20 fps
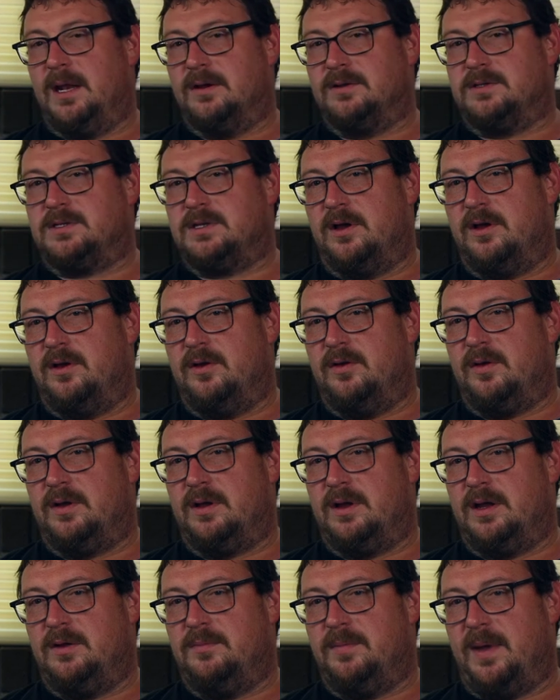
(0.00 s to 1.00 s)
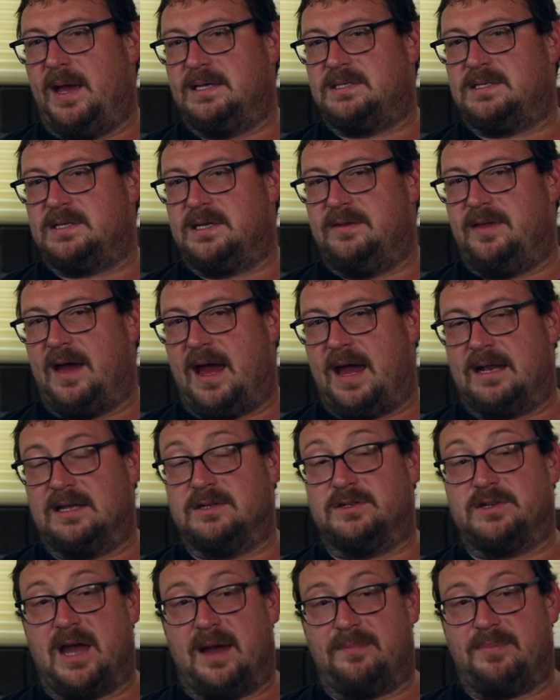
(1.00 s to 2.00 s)
So you may see that
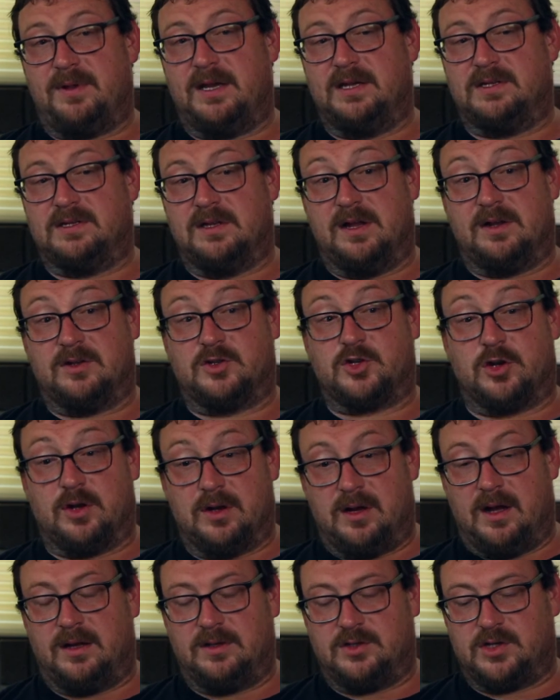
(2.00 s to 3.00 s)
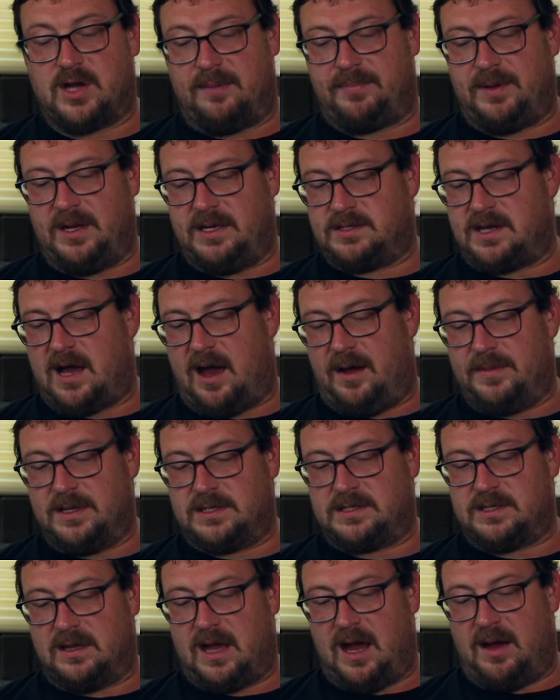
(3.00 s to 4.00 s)
in Japanese literature, Japanese
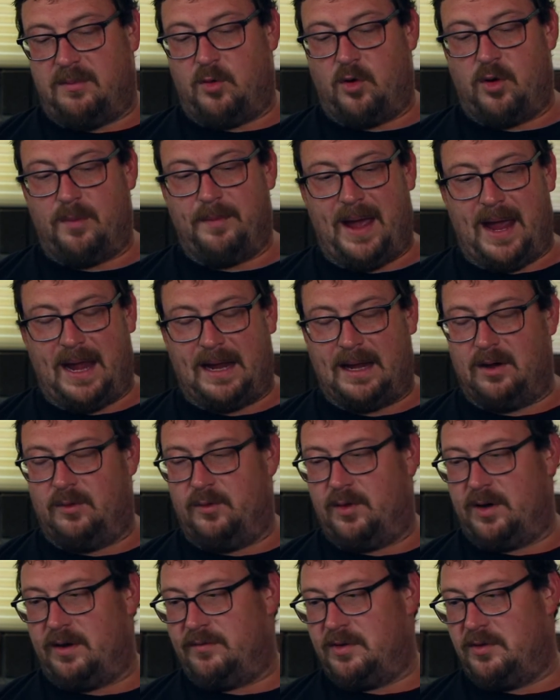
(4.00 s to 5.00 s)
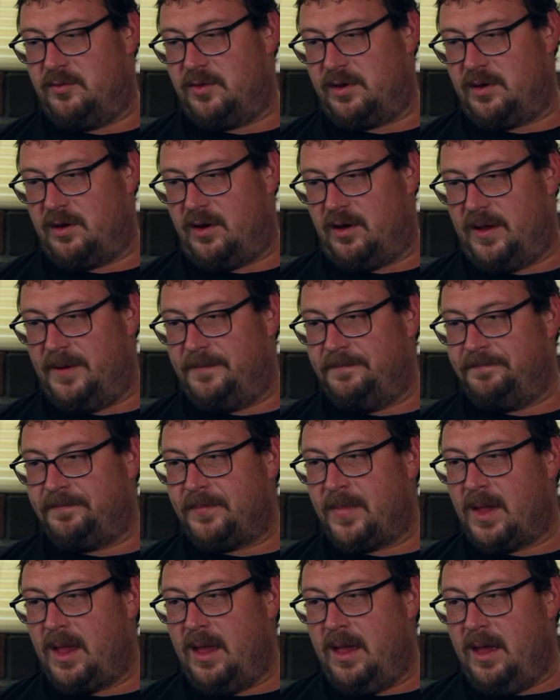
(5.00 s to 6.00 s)
comics a lot more, manga, whatever you want to call it.
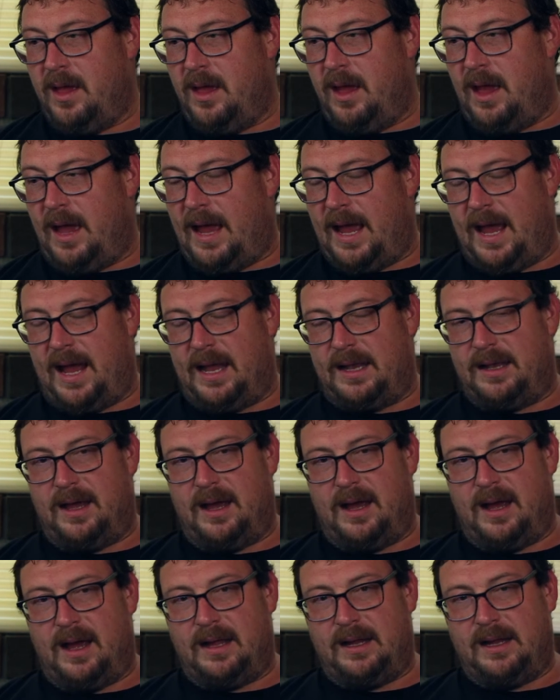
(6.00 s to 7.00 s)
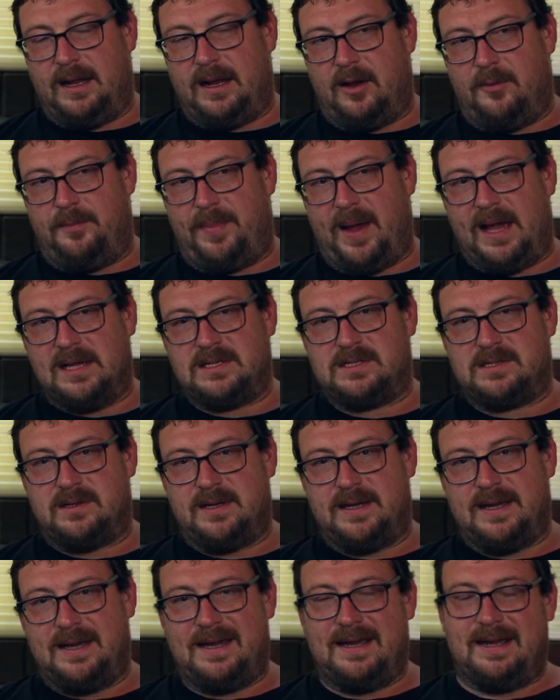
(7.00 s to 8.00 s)
And,
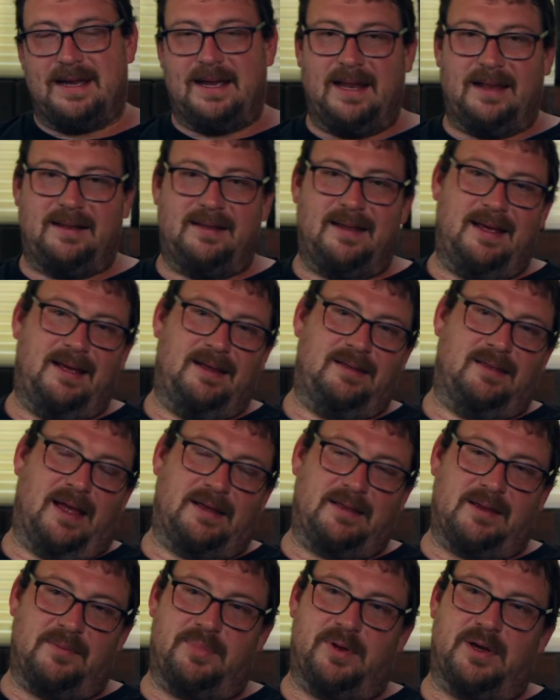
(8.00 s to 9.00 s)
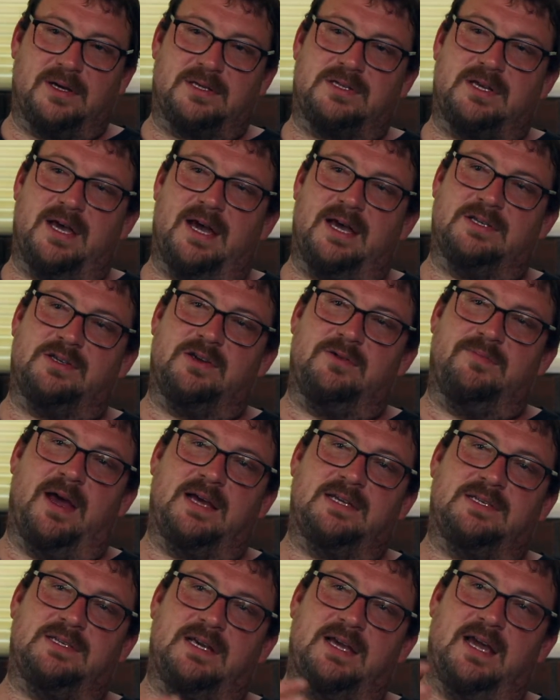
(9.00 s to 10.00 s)
basically, it like the book says, you
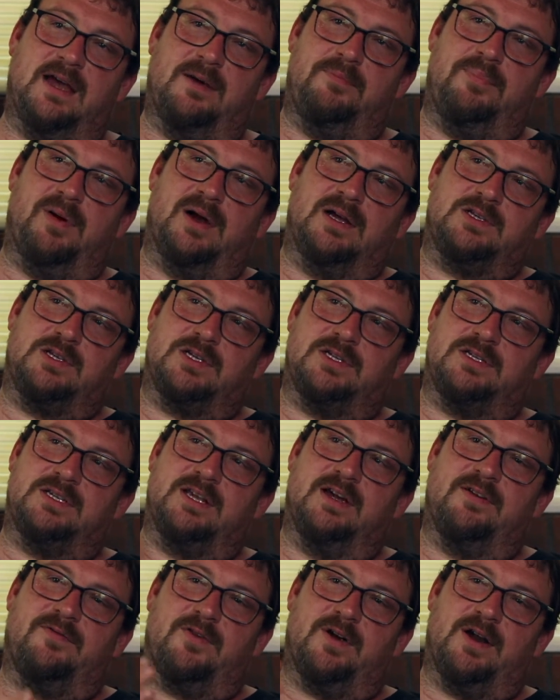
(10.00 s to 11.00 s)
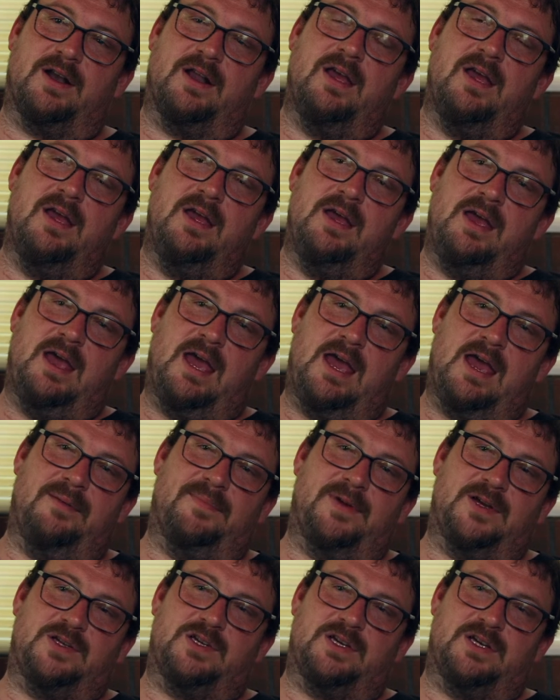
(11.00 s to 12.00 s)
may see a bunch of different
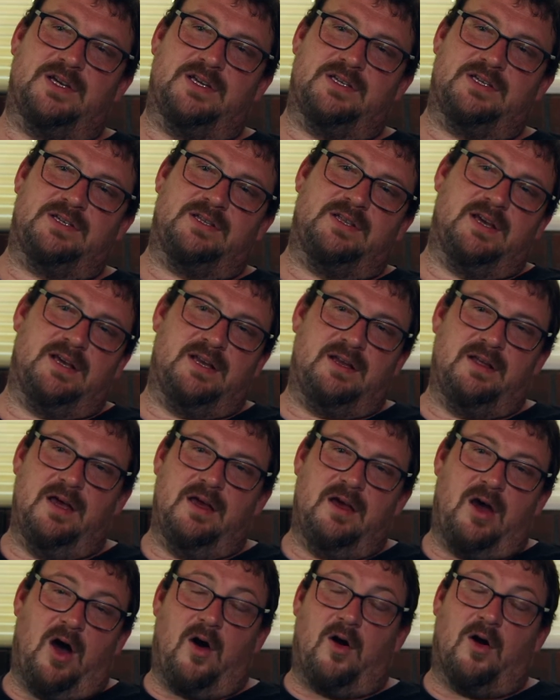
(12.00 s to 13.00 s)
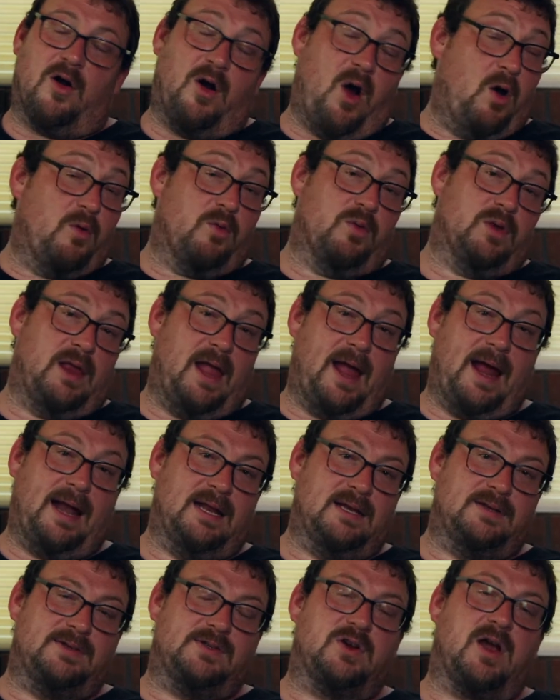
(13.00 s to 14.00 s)
images that are all
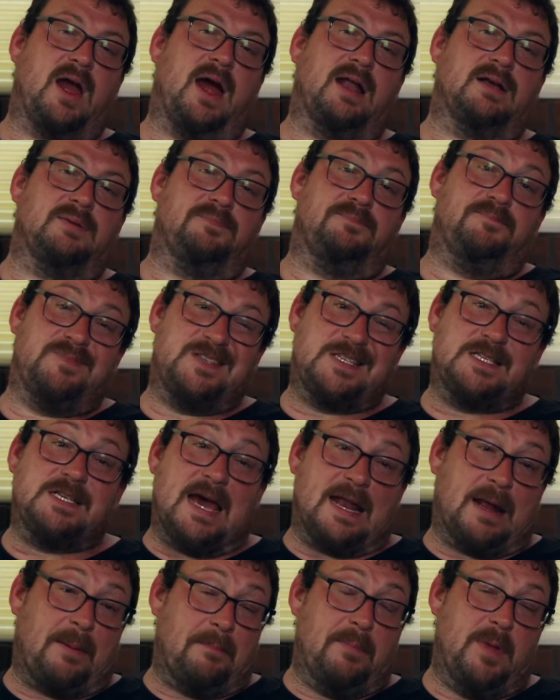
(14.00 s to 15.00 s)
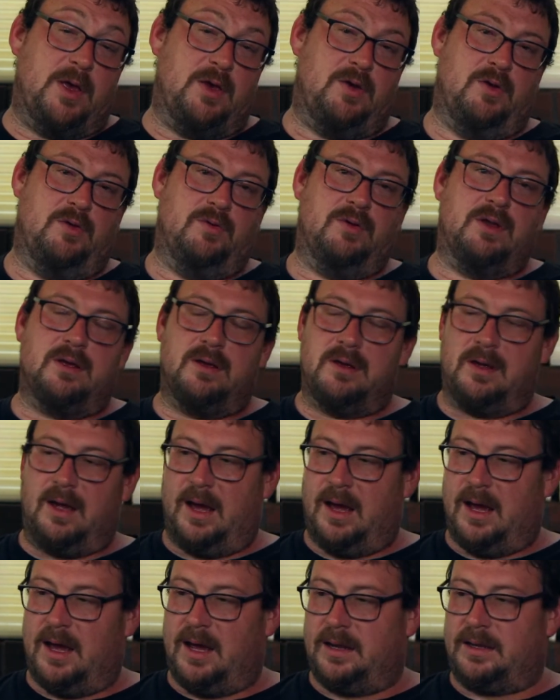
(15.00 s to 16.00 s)
related to kind of set a mood,
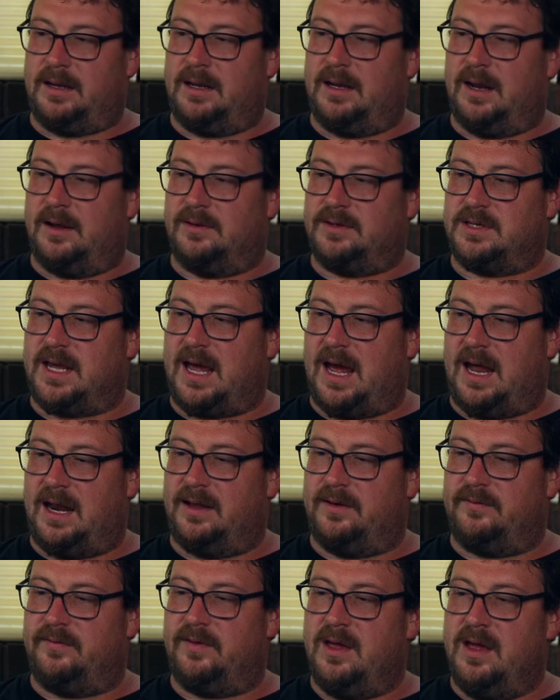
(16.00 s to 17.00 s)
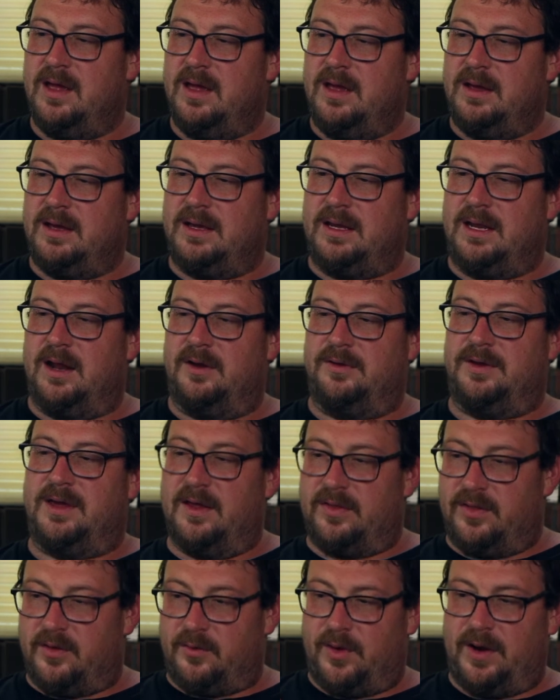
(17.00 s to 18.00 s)
to kind of,
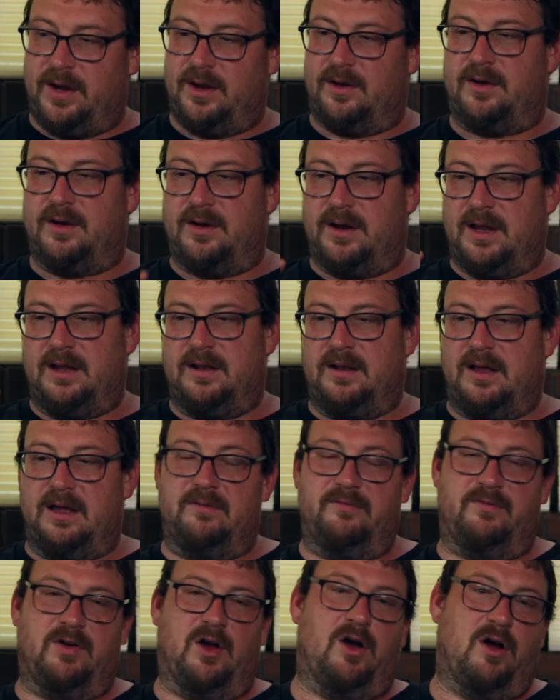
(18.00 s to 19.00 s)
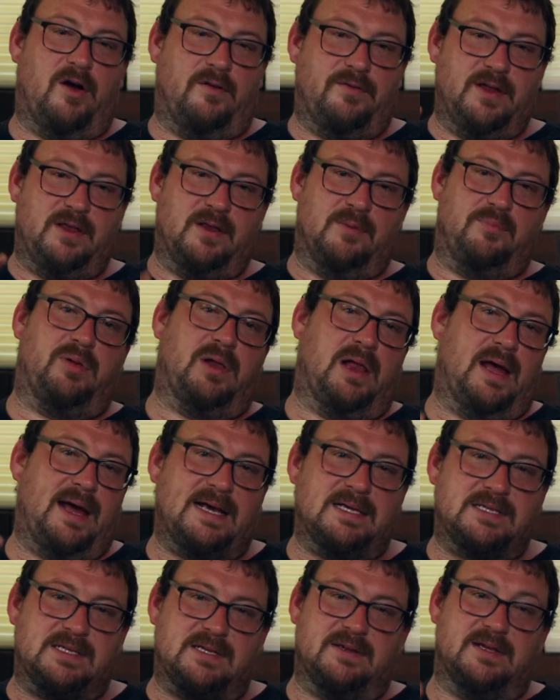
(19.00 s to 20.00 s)
get the reader involved in the
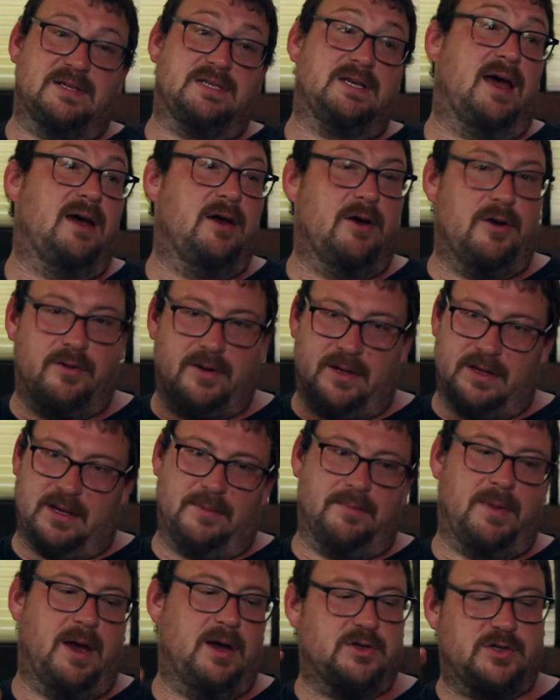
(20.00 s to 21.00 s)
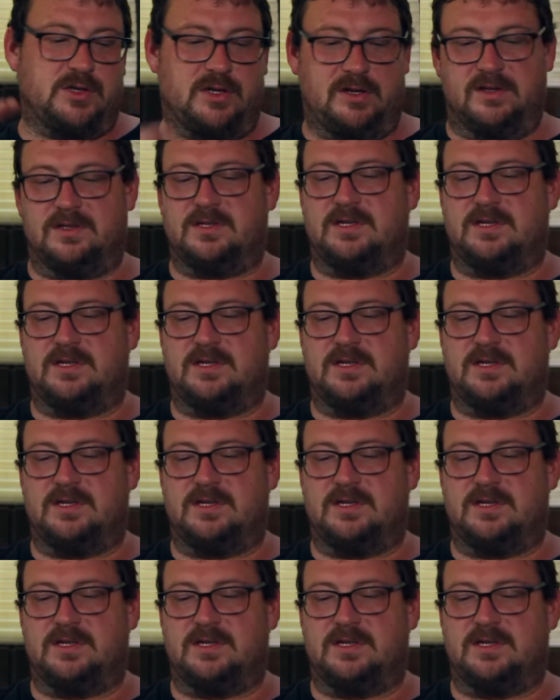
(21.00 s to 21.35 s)
place and the tone and the emotion and the